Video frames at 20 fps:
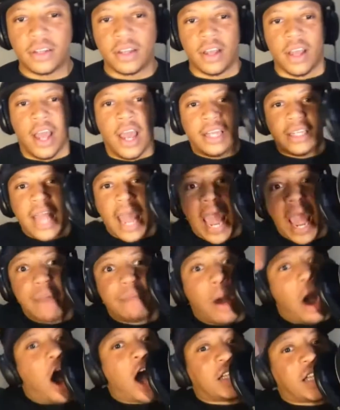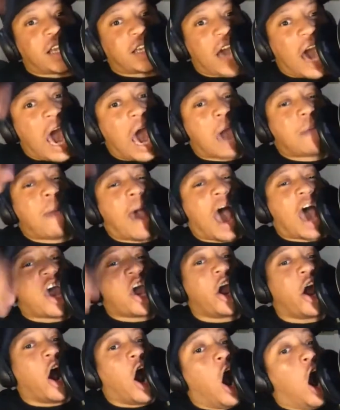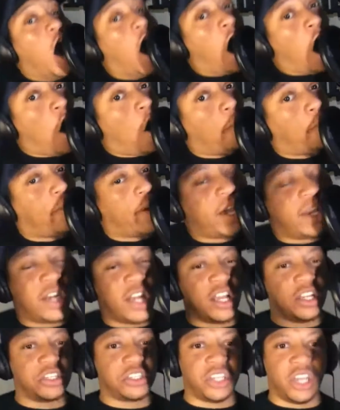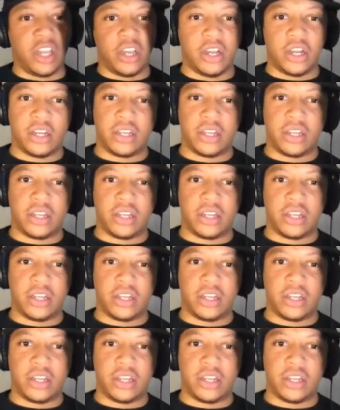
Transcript: These boys that came out here hooping this year.